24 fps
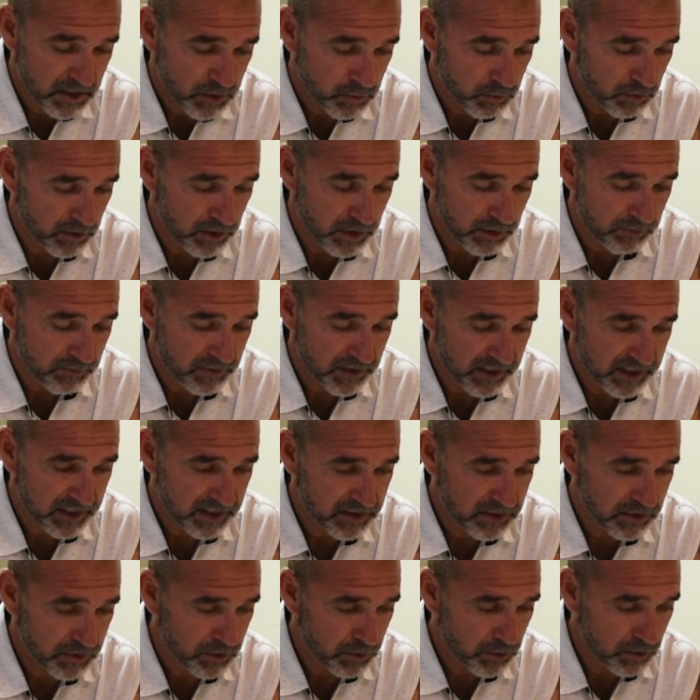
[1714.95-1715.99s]
one of them
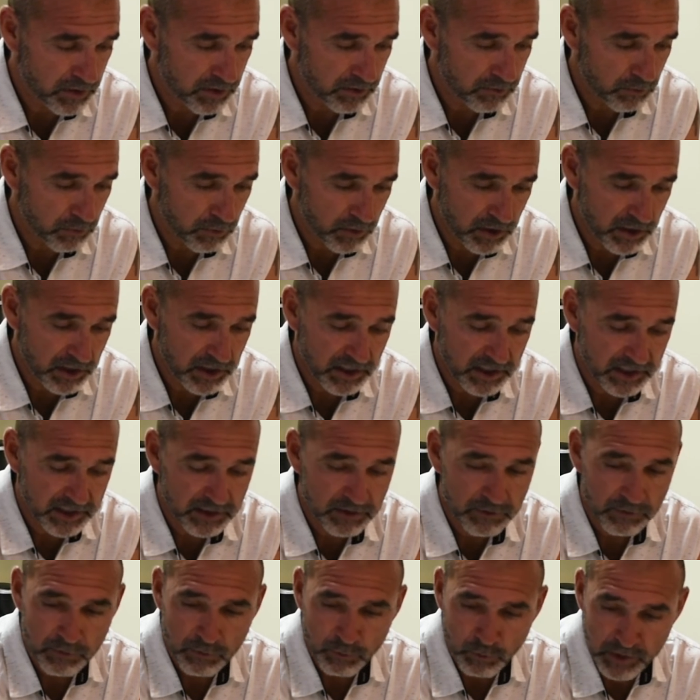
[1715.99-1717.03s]
things that you can
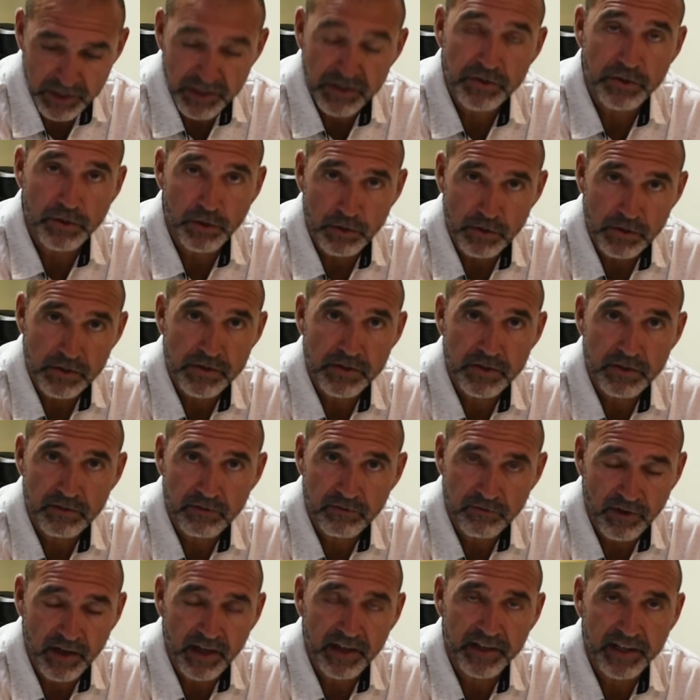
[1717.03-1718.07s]
really research,
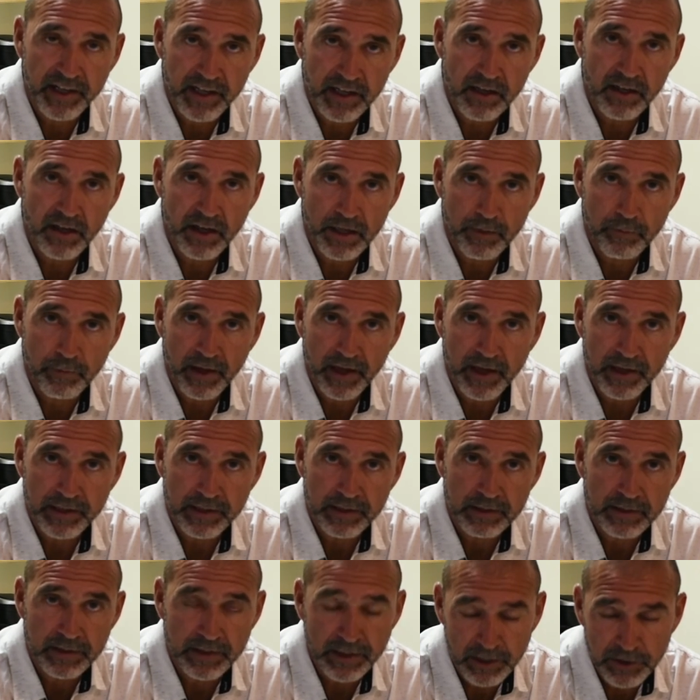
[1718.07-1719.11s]
find out a lot about
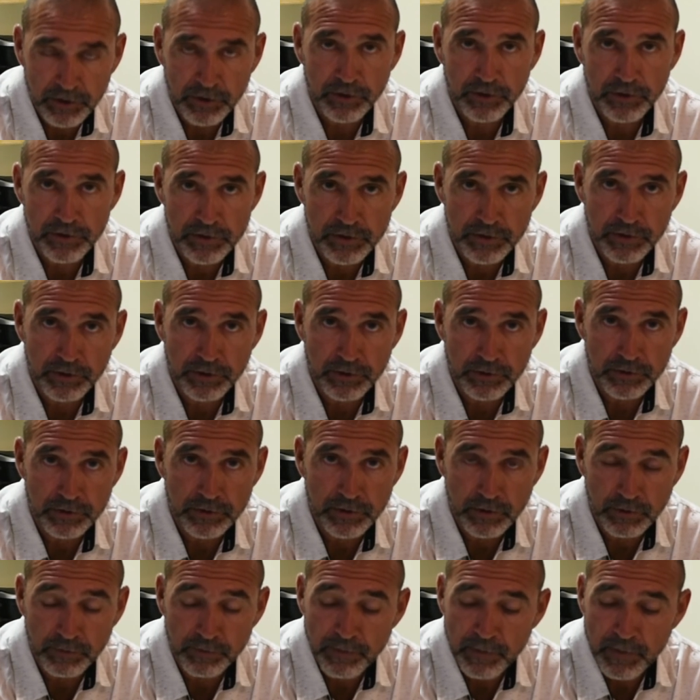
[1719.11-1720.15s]
it, and I encourage you to do
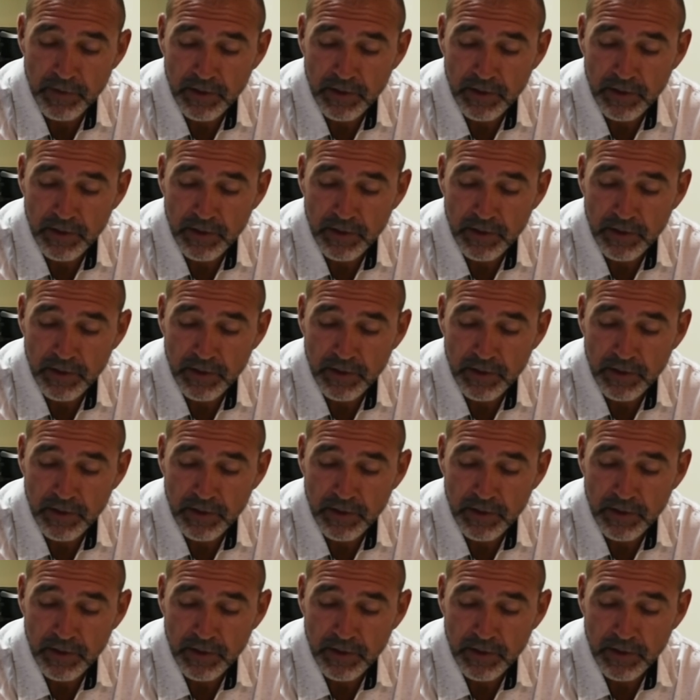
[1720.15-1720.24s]
so.